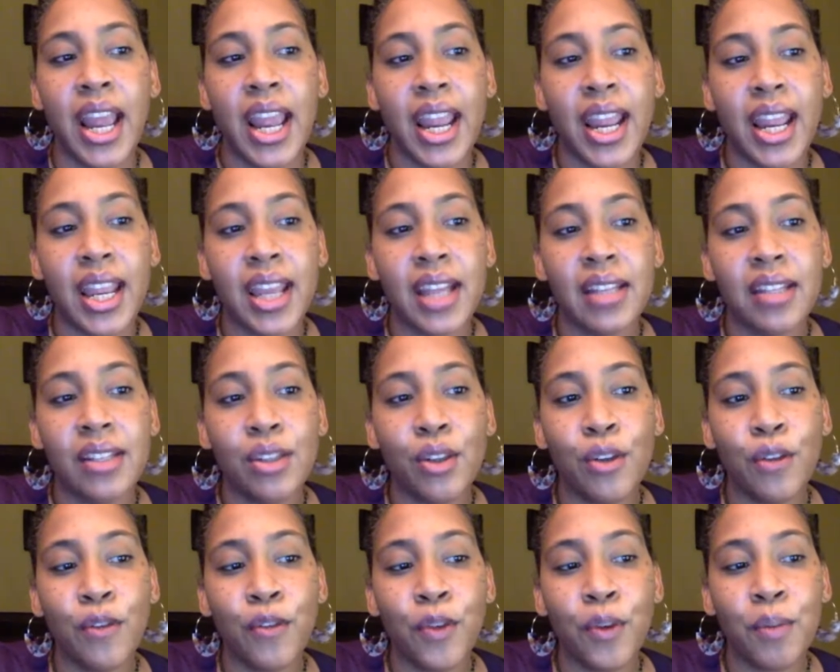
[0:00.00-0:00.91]
And
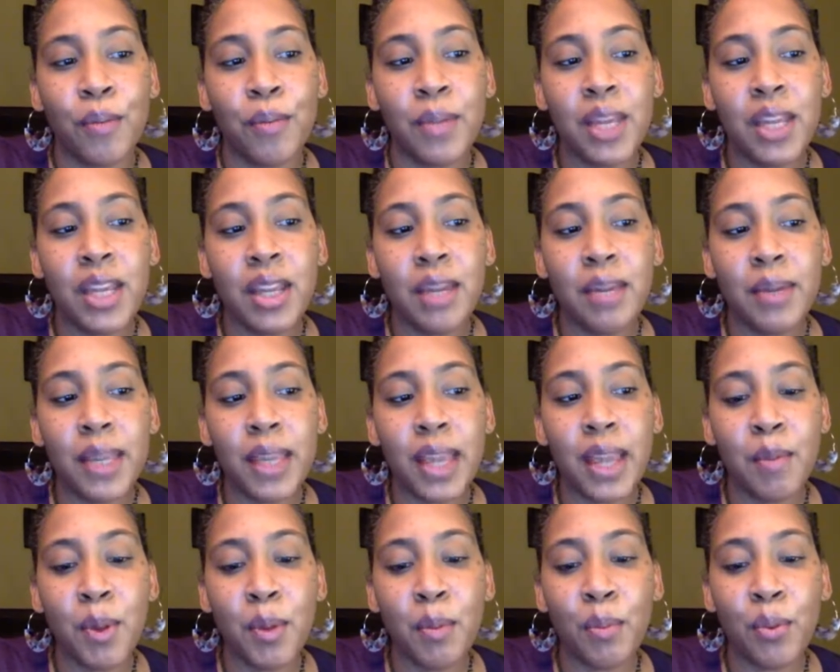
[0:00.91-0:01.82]
so for me, it
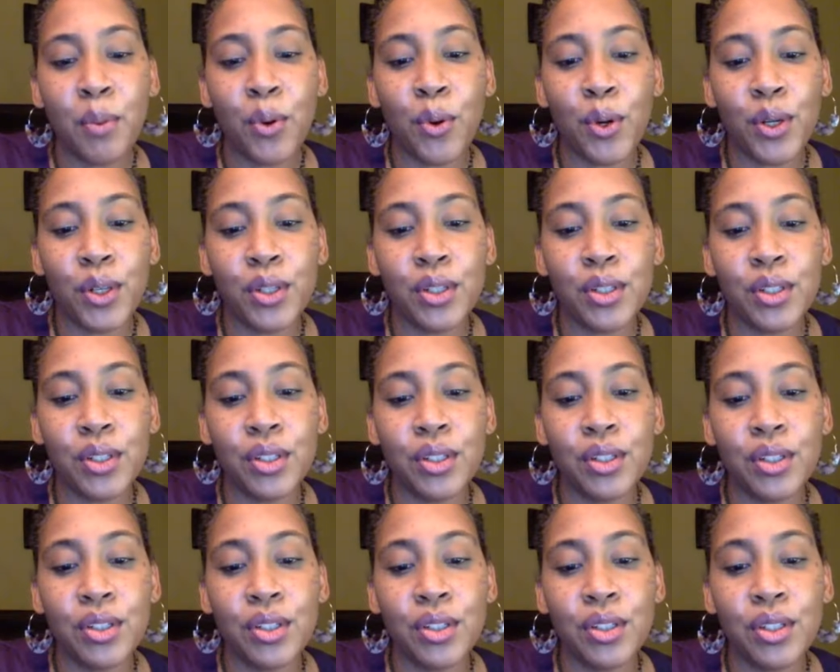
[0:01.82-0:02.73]
became important
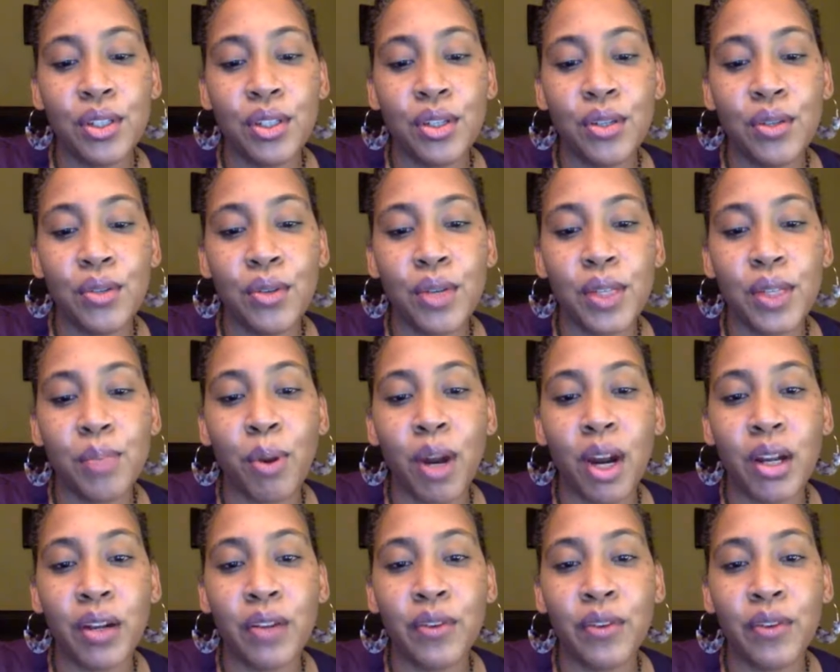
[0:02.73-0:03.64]
to, as
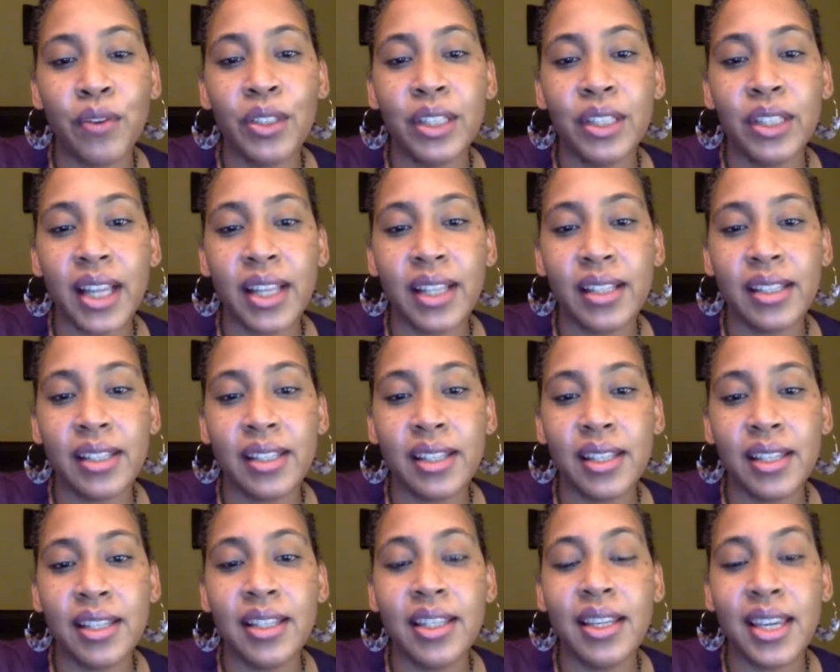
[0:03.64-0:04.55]
part of her
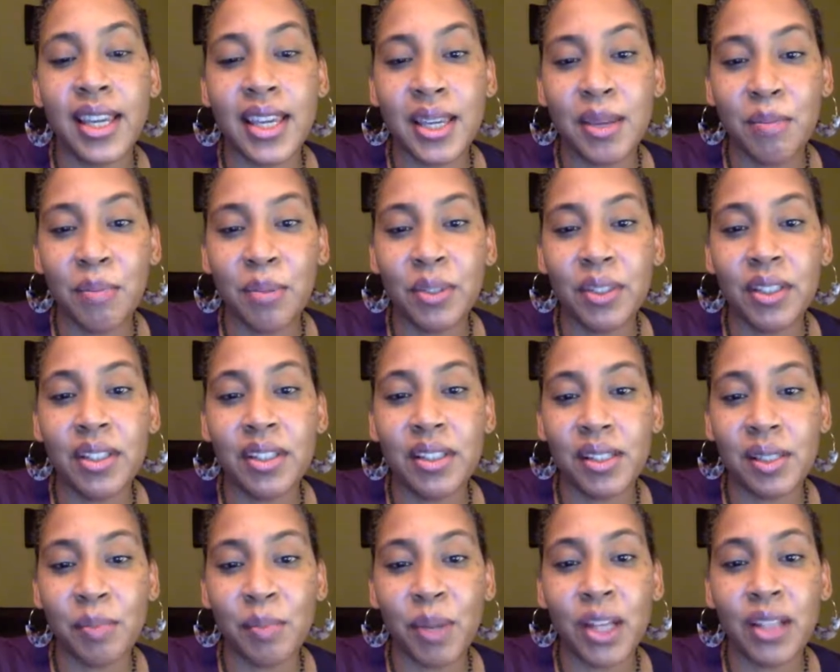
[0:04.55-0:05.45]
legacy, keep
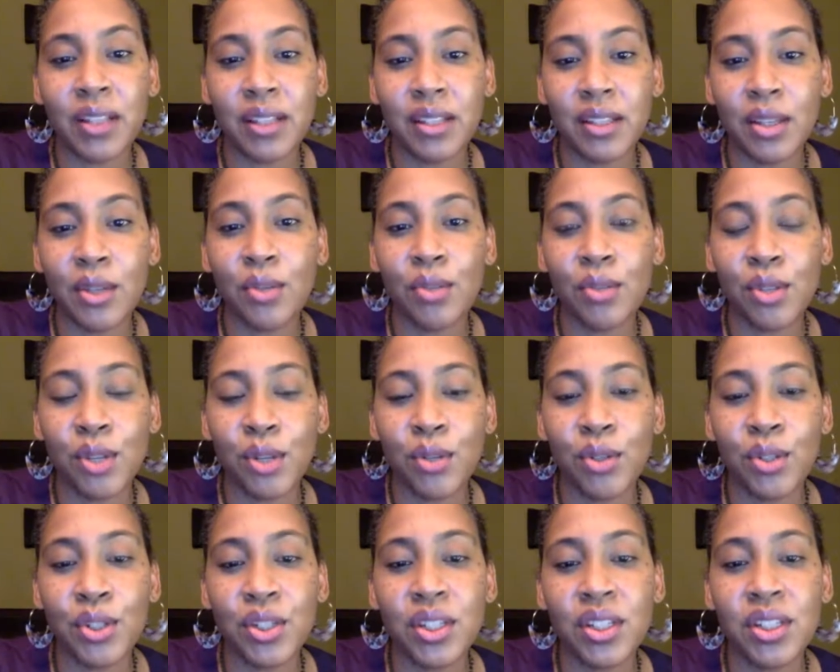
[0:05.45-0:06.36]
dispelling those
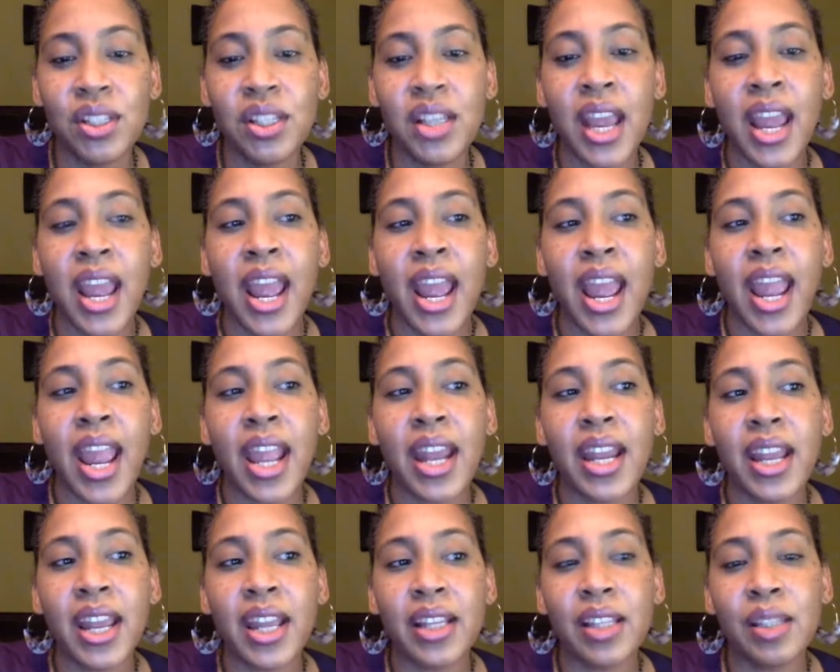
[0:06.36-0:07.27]
notions
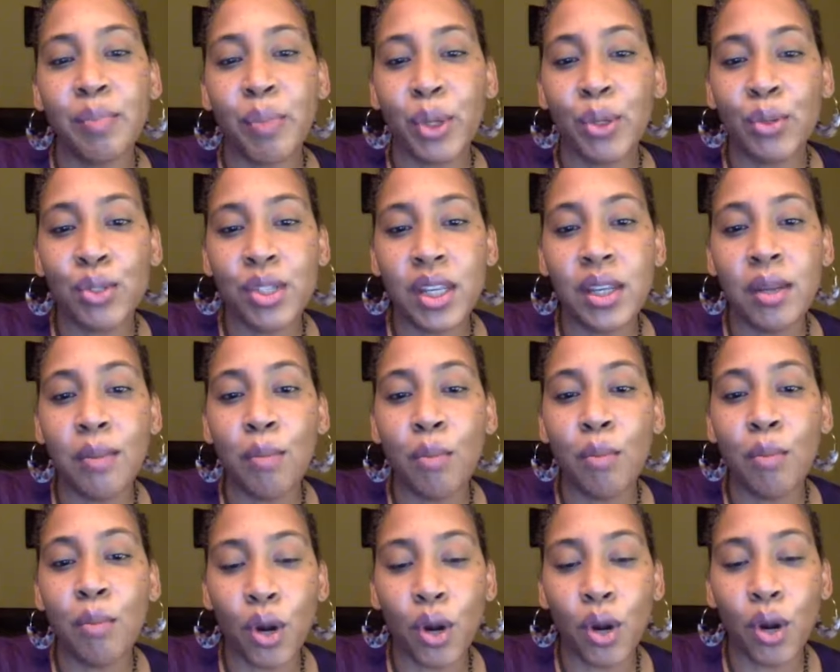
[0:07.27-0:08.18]
and exposing
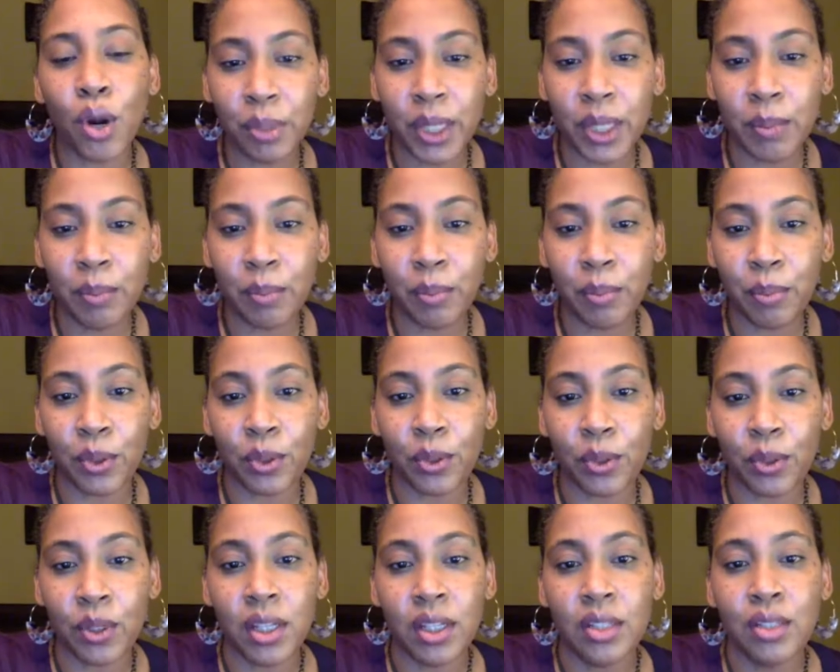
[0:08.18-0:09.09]
more
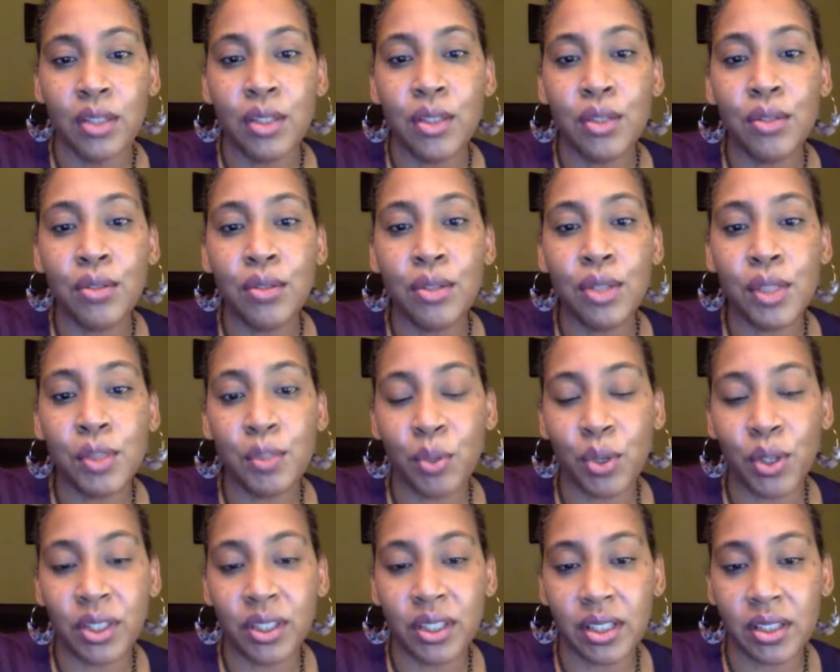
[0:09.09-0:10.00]
people to the
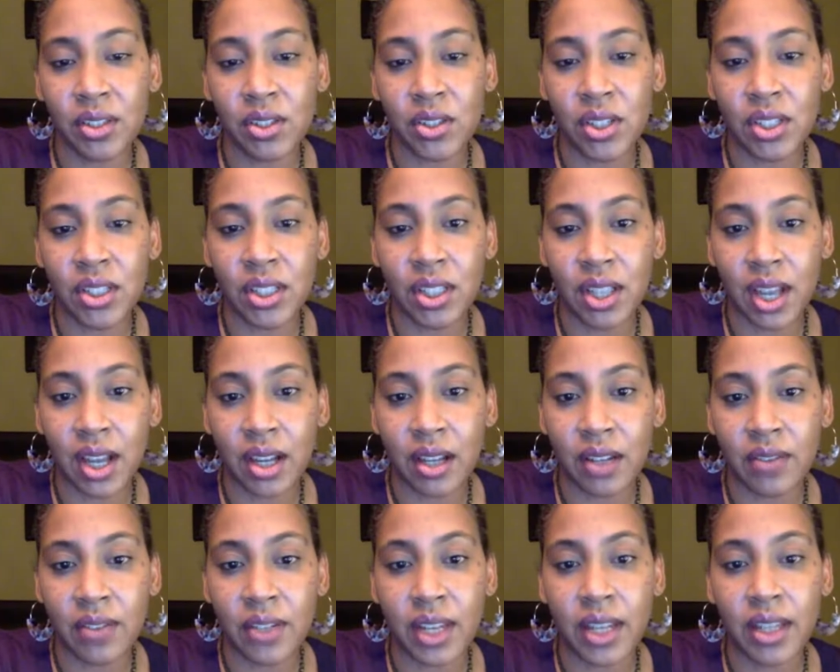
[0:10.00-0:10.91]
sport that she
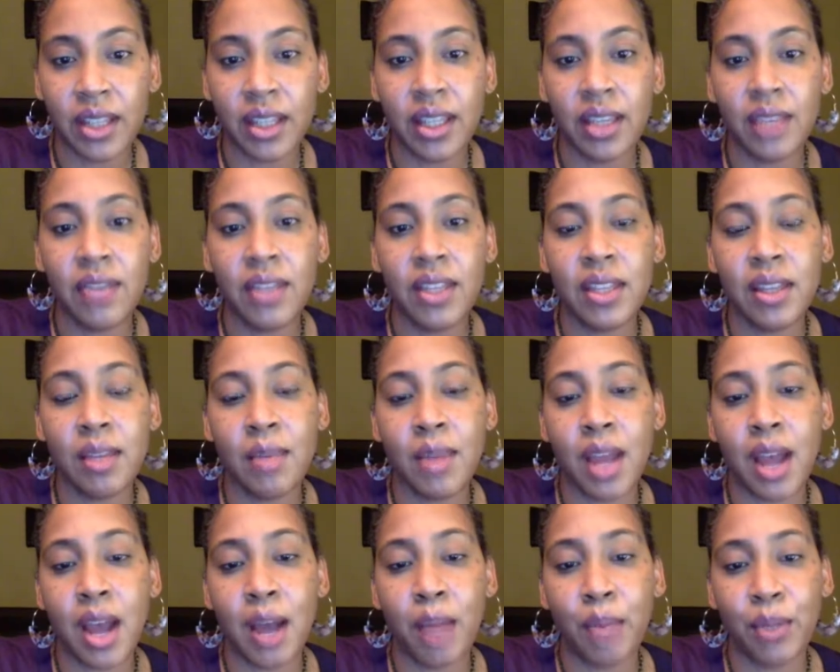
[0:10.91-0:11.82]
loved, and giving them
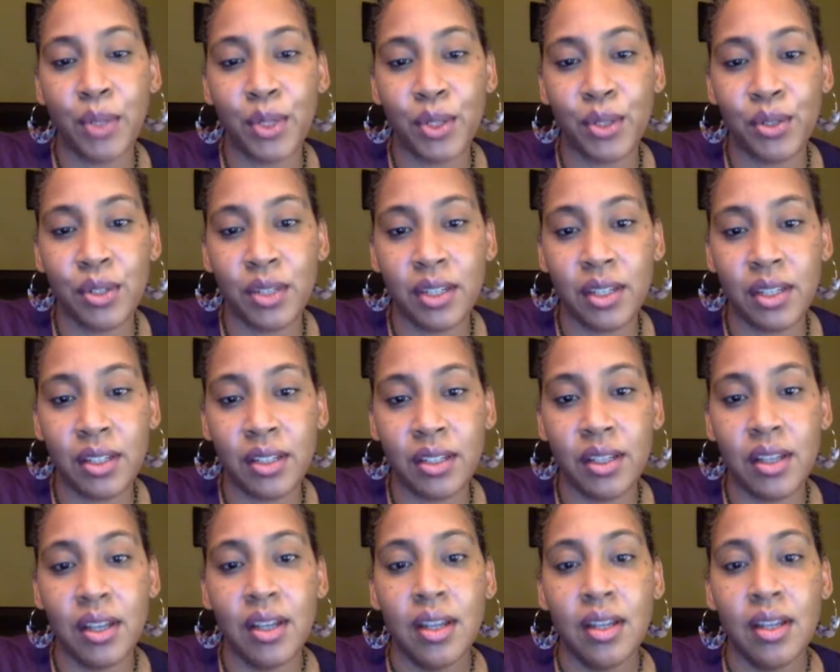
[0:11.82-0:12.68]
an opportunity